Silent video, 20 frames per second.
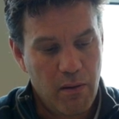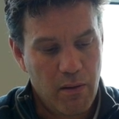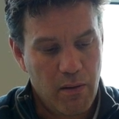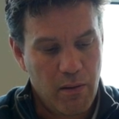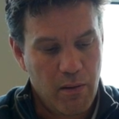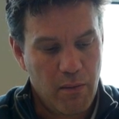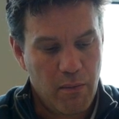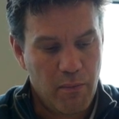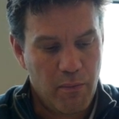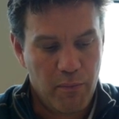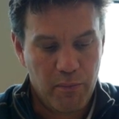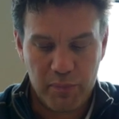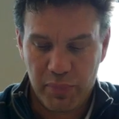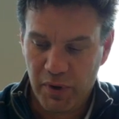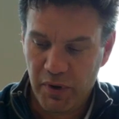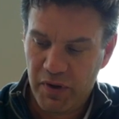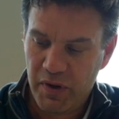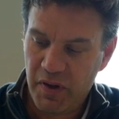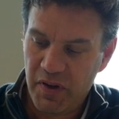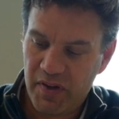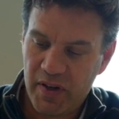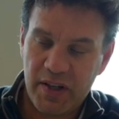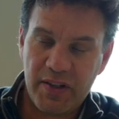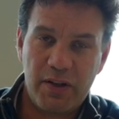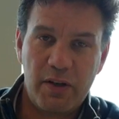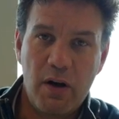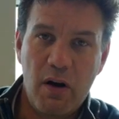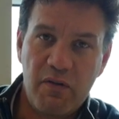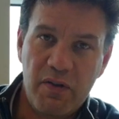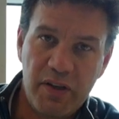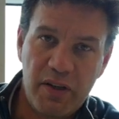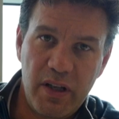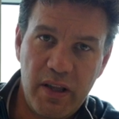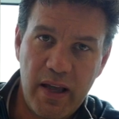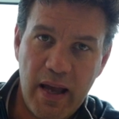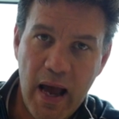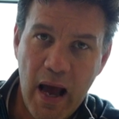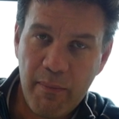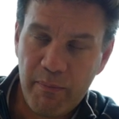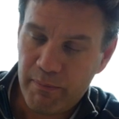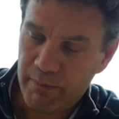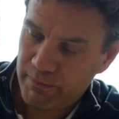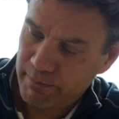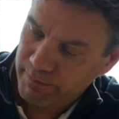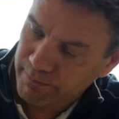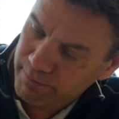Bluetooth sends it over to the app,